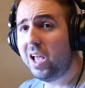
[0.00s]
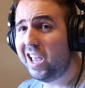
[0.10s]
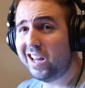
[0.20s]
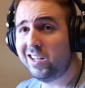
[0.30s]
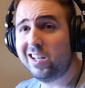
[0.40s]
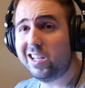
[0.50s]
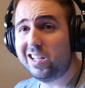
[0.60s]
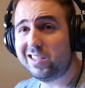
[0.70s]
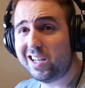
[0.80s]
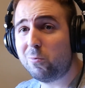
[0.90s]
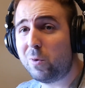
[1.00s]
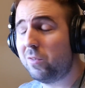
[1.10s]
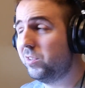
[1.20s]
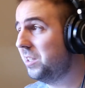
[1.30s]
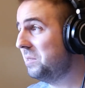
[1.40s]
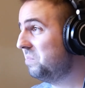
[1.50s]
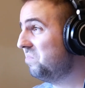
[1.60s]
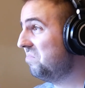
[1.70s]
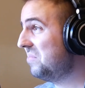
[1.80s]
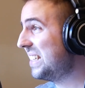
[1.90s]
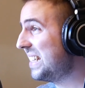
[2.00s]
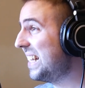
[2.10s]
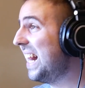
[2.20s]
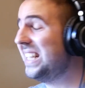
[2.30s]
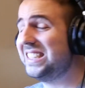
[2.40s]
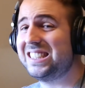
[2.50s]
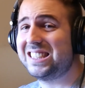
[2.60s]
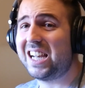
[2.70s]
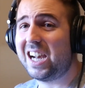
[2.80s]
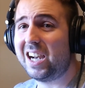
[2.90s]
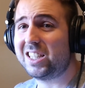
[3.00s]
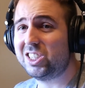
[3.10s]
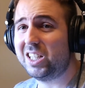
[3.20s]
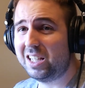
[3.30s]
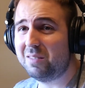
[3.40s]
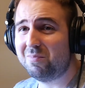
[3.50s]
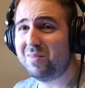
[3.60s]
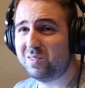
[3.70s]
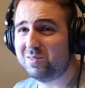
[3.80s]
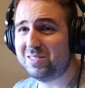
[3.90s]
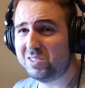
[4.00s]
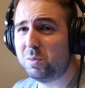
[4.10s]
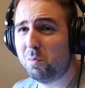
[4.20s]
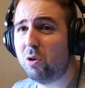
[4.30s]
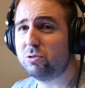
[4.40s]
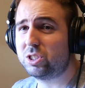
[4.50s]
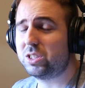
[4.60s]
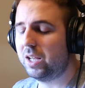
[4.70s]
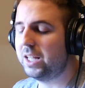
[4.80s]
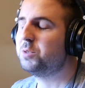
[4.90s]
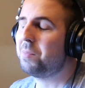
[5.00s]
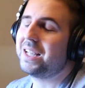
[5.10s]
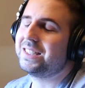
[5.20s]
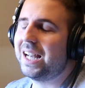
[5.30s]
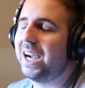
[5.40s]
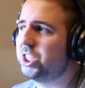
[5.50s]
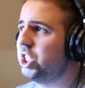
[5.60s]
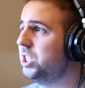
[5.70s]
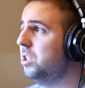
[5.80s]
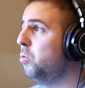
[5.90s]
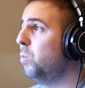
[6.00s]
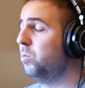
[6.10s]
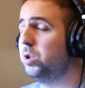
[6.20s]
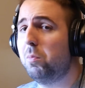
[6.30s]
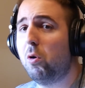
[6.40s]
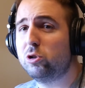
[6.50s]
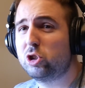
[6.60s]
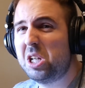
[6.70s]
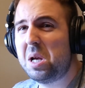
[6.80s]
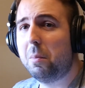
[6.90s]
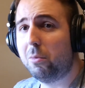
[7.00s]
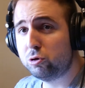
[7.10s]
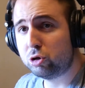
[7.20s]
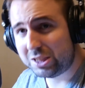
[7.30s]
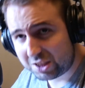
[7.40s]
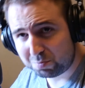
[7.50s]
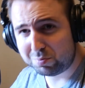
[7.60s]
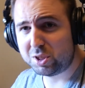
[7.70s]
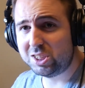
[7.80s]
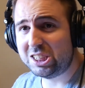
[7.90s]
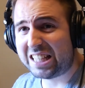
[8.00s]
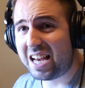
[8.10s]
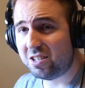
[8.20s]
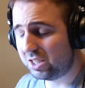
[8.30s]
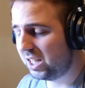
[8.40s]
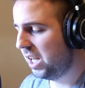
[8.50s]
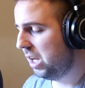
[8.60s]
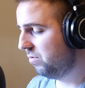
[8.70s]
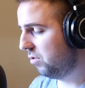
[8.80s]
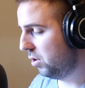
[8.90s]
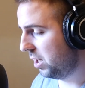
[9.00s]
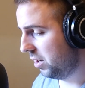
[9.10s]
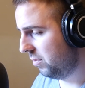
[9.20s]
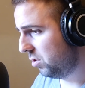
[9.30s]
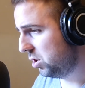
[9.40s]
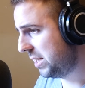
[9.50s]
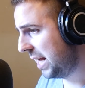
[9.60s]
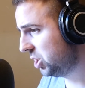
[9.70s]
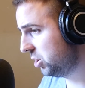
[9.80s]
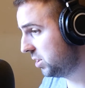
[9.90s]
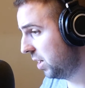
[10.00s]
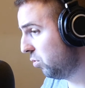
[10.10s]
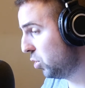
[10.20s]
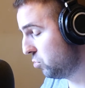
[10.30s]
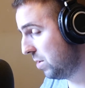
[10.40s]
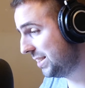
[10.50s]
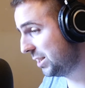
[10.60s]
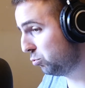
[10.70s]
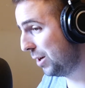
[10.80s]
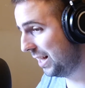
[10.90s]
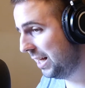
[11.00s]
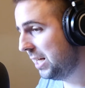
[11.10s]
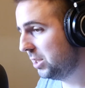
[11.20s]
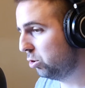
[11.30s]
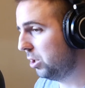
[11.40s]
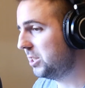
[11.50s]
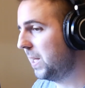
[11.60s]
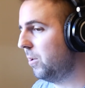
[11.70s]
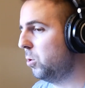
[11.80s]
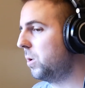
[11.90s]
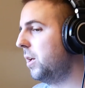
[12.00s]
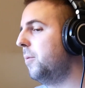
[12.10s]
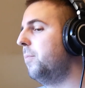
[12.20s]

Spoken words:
and they are one of the classes that are actually the most, and specs that are actually the most desired for the dungeons and for the raids as well. So let's have a look.